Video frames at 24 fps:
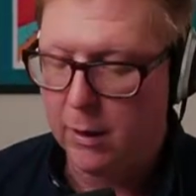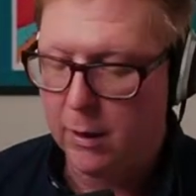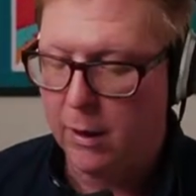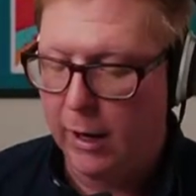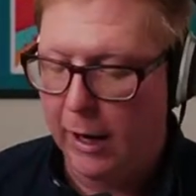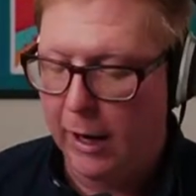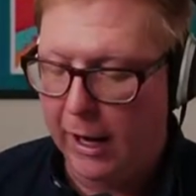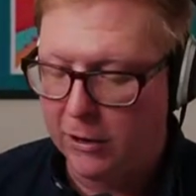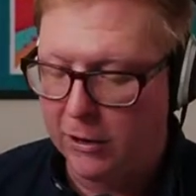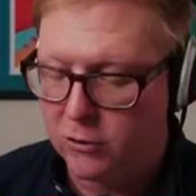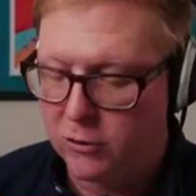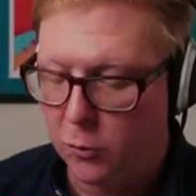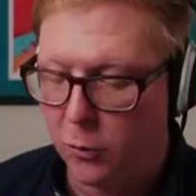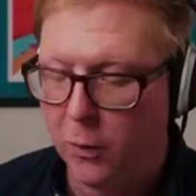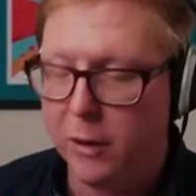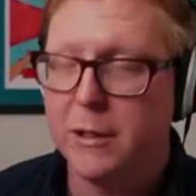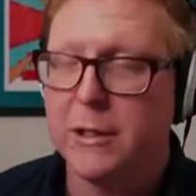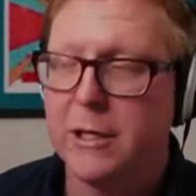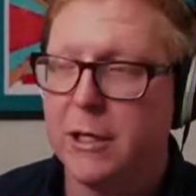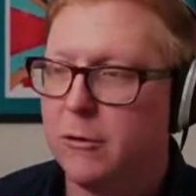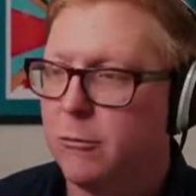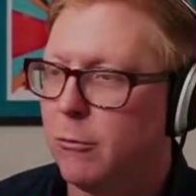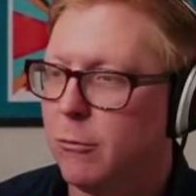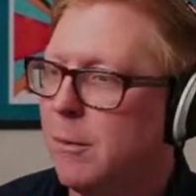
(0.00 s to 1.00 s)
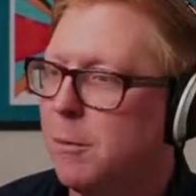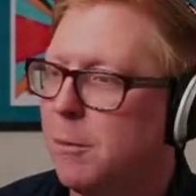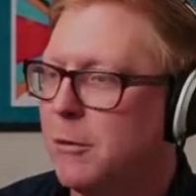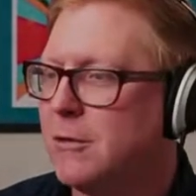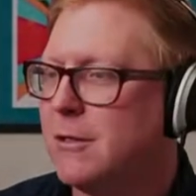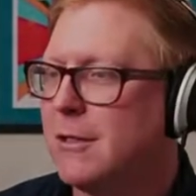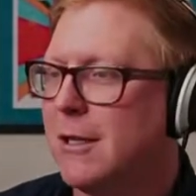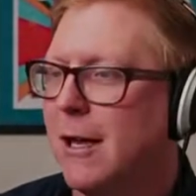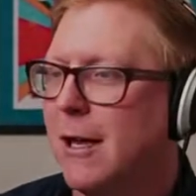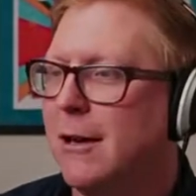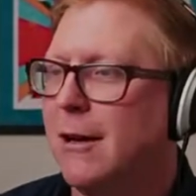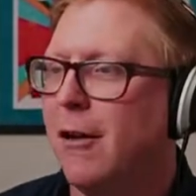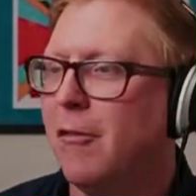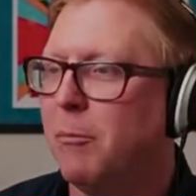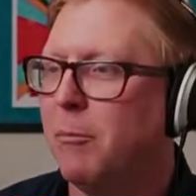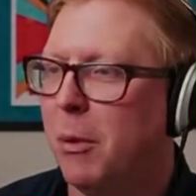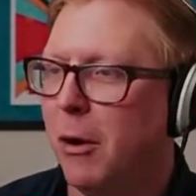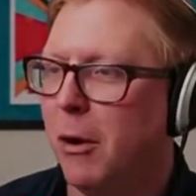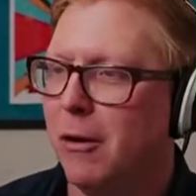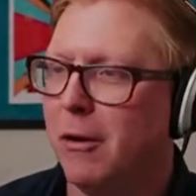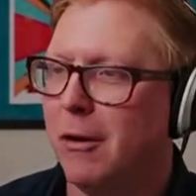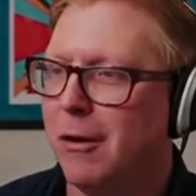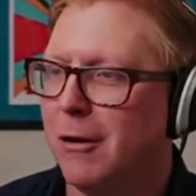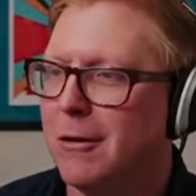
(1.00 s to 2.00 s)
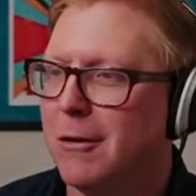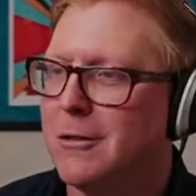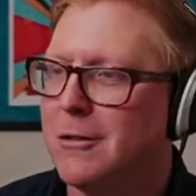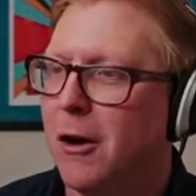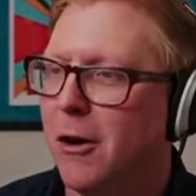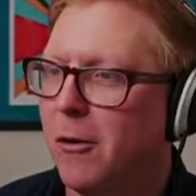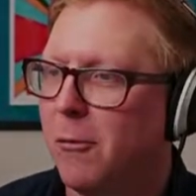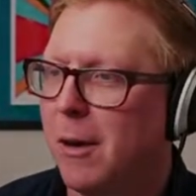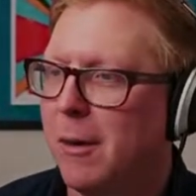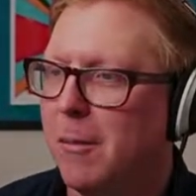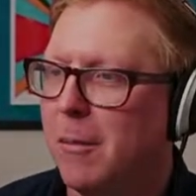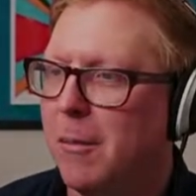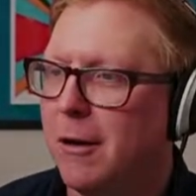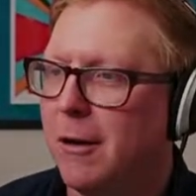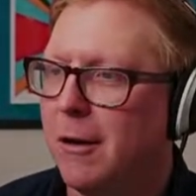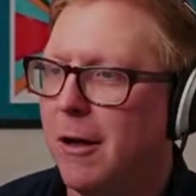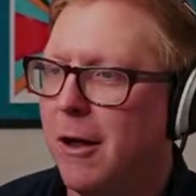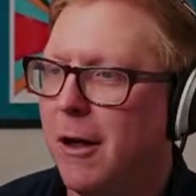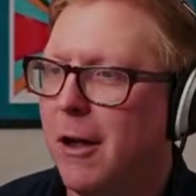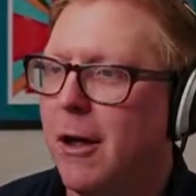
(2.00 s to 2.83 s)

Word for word: and 23% of partners are women.